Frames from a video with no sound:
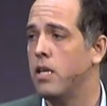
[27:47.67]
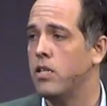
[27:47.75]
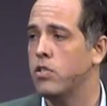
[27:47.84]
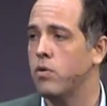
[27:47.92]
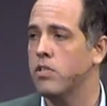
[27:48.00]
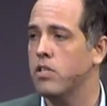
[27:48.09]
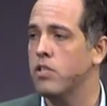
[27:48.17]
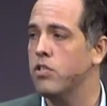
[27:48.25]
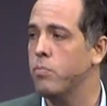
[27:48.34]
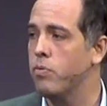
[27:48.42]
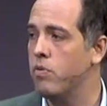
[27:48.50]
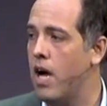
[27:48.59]
So is it a
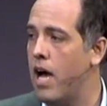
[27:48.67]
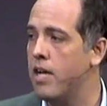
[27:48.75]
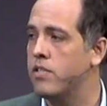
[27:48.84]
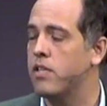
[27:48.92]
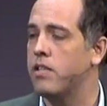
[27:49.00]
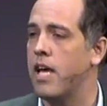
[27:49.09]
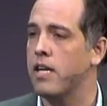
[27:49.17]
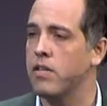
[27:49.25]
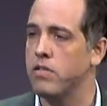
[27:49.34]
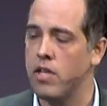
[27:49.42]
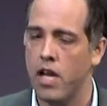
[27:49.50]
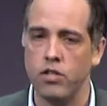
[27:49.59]
surprise that that
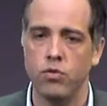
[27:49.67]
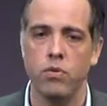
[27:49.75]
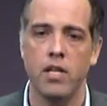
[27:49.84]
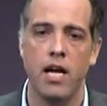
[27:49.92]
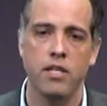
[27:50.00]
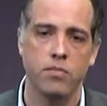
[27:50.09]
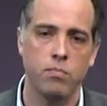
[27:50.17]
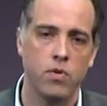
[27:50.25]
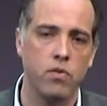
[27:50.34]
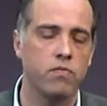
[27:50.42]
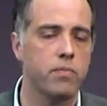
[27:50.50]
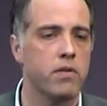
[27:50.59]
contextualized
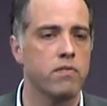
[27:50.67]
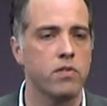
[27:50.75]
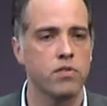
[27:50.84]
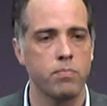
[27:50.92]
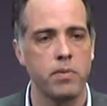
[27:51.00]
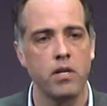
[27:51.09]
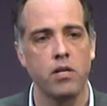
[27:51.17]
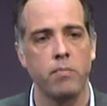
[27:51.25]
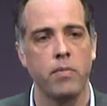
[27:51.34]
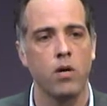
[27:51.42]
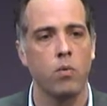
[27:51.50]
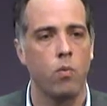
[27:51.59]
movement of the Spirit
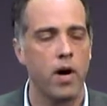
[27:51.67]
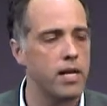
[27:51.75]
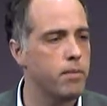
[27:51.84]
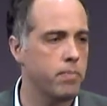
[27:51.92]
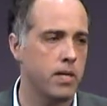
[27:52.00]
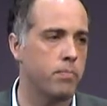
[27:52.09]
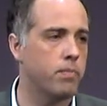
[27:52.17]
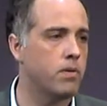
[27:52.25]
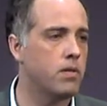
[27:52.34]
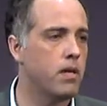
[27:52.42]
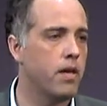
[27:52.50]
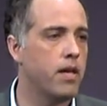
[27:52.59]
among white people